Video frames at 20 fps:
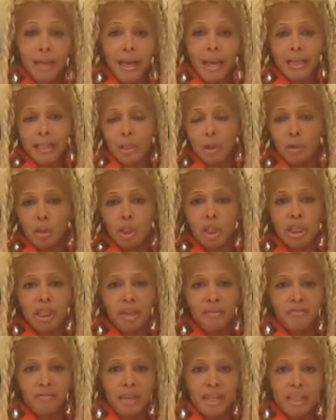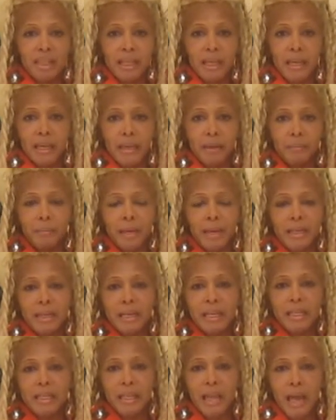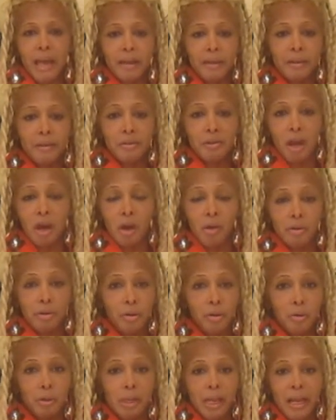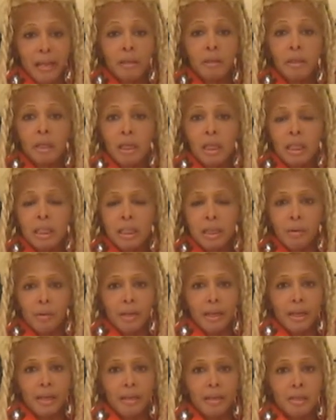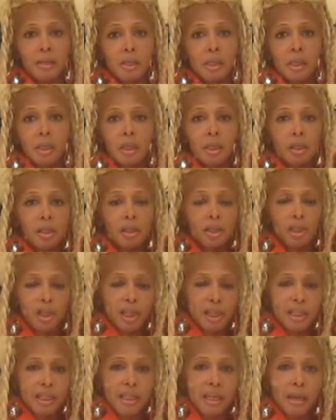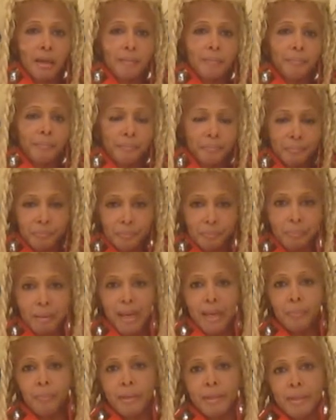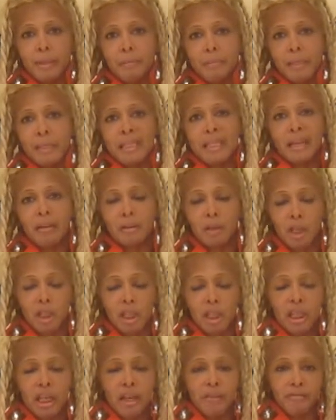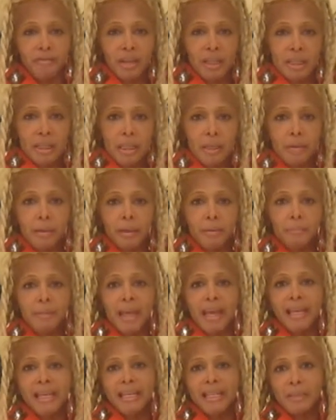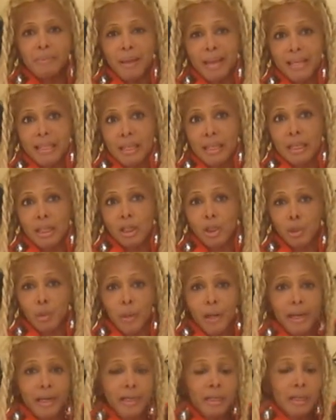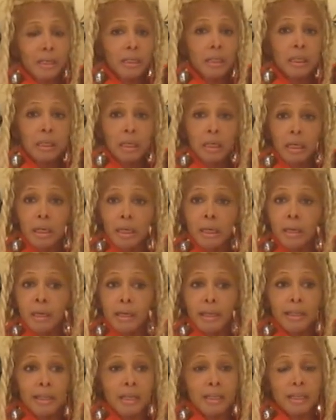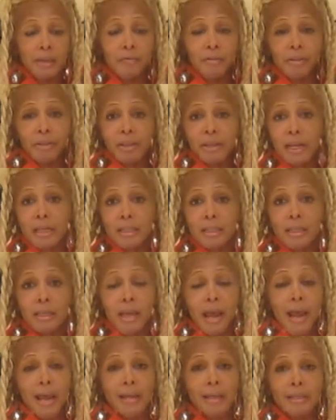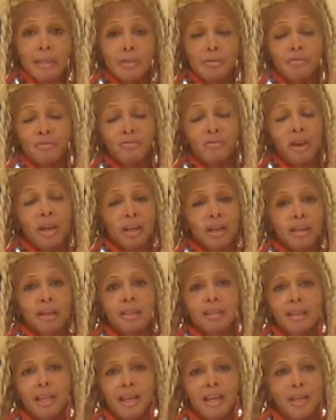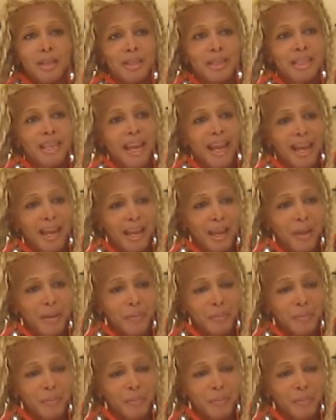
And so she's convincing him, and he's like, no, you know, like, so then she ends up being with him and stuff because she convinced him that he's basically straight and he does everything that's gay as fuck and this day.